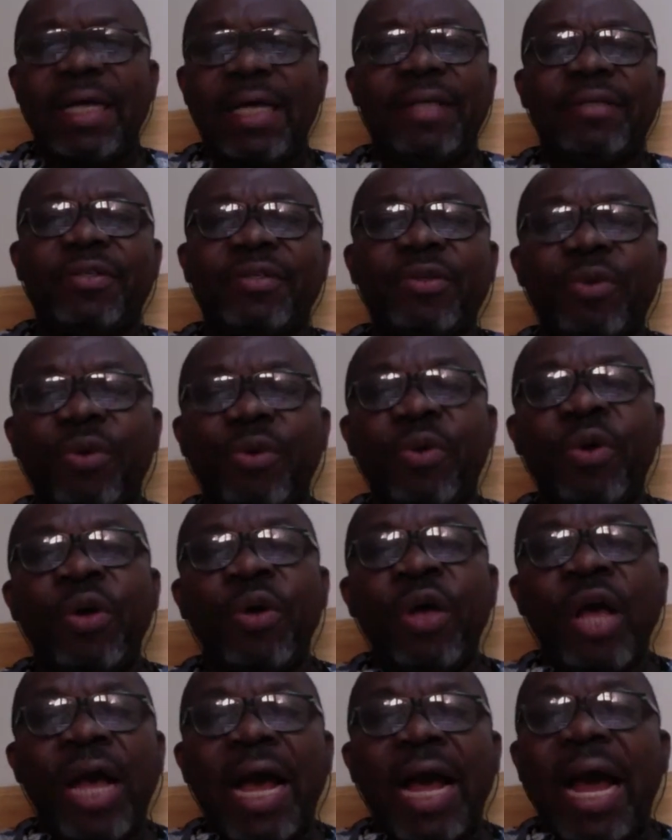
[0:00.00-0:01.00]
So
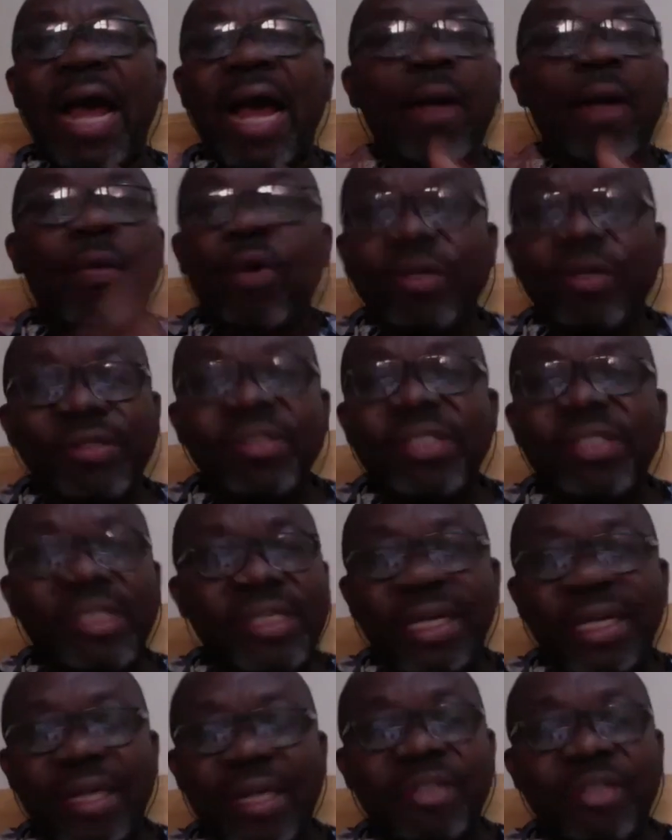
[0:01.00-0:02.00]
I wasn't in the
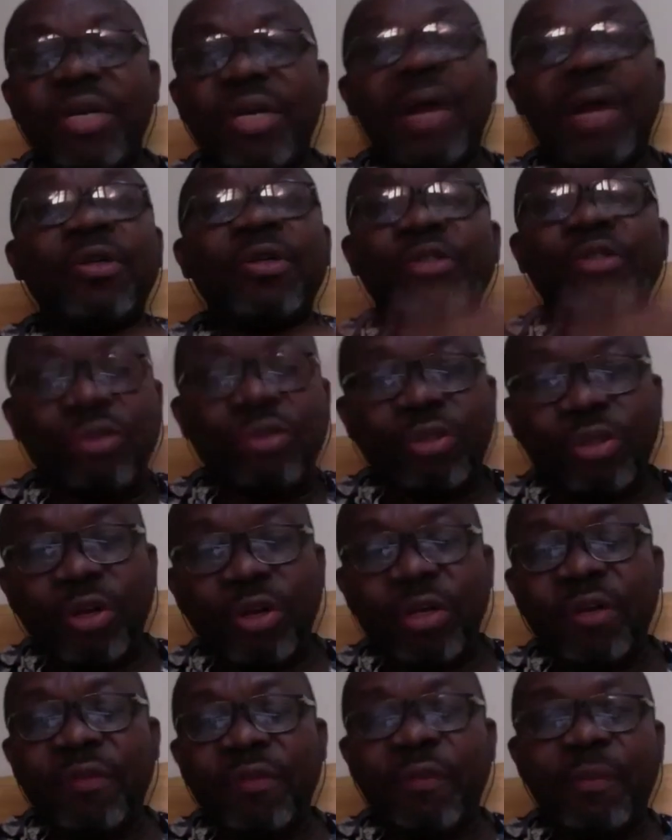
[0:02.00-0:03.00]
country. I was
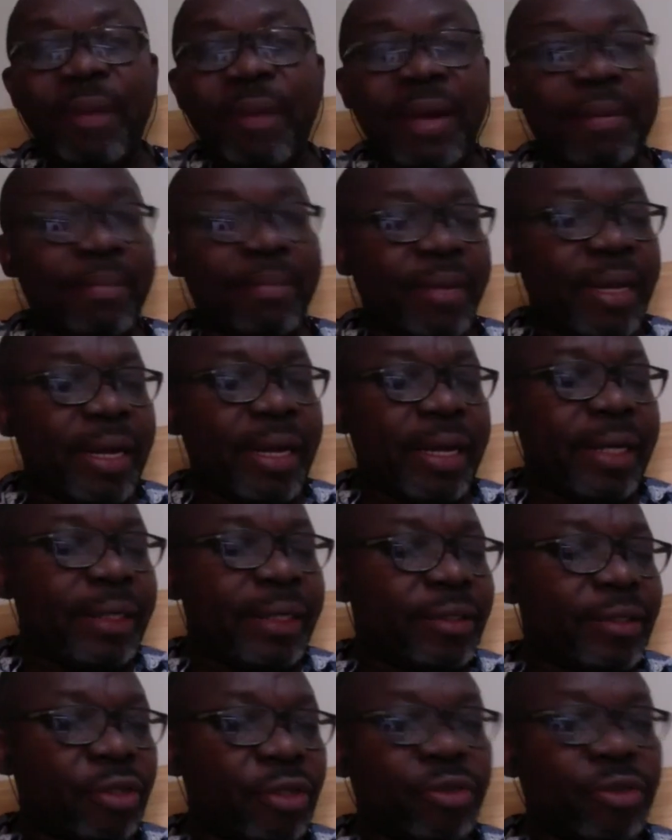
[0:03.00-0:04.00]
studying for my
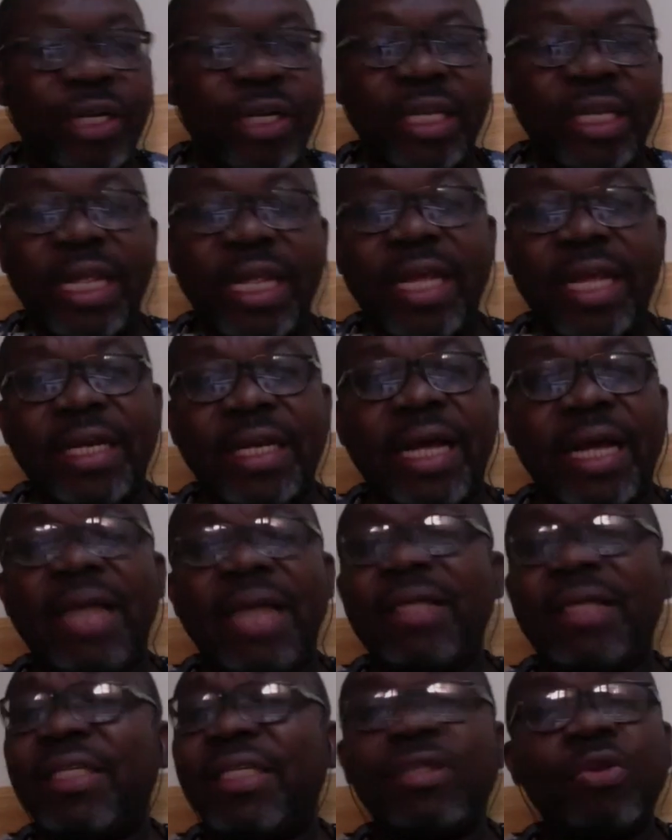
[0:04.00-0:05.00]
doctorate then,
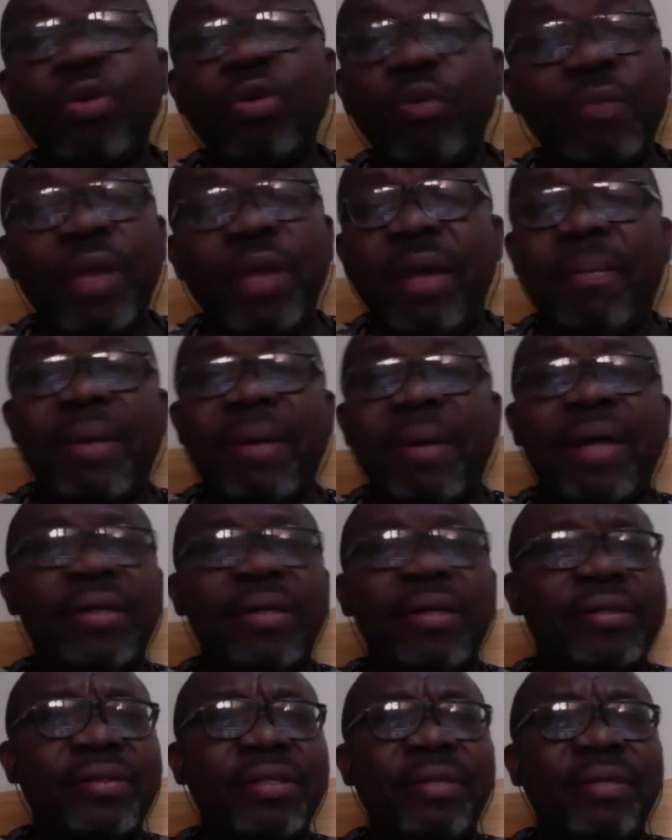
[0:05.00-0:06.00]
and they told me
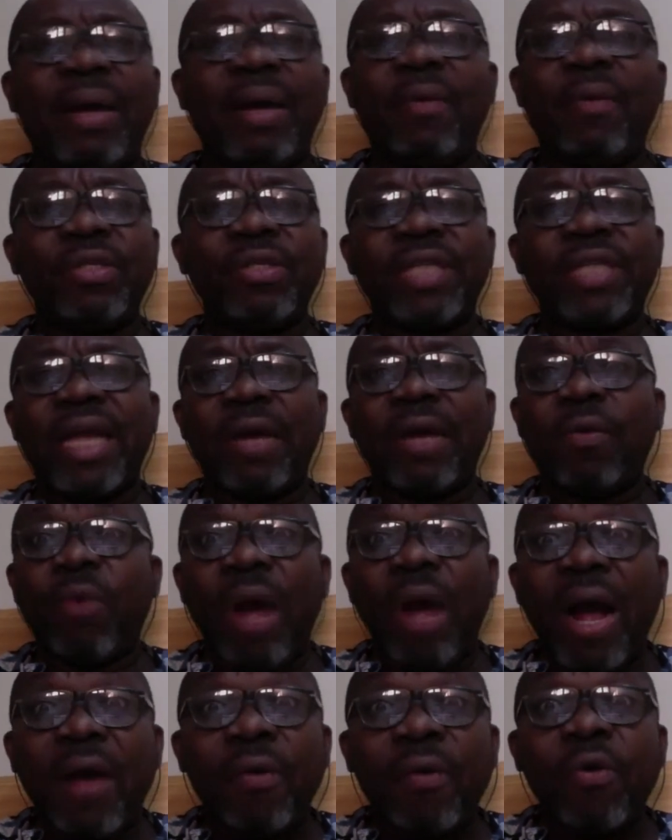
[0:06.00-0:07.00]
about him. I was like,
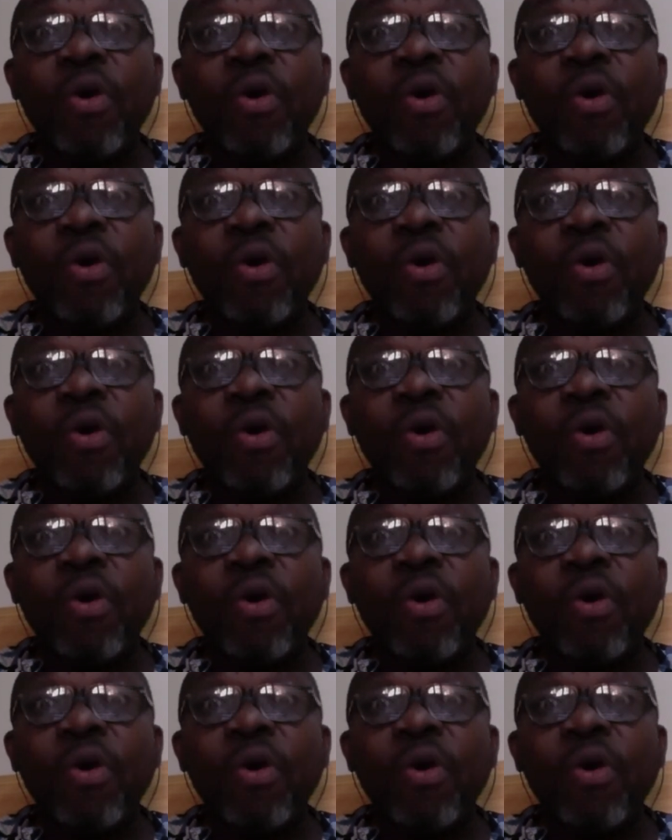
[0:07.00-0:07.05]
wow,